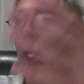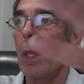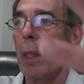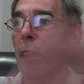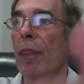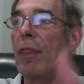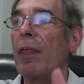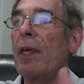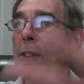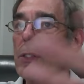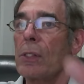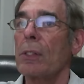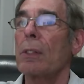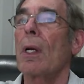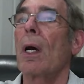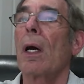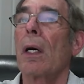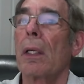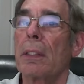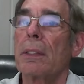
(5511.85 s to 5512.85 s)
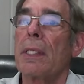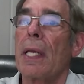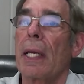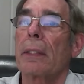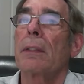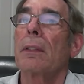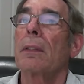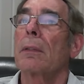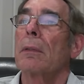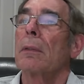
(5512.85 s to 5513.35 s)
this on a
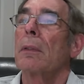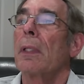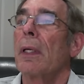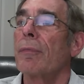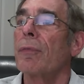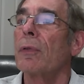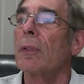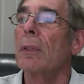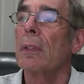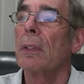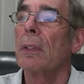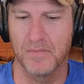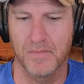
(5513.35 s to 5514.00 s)
technical level.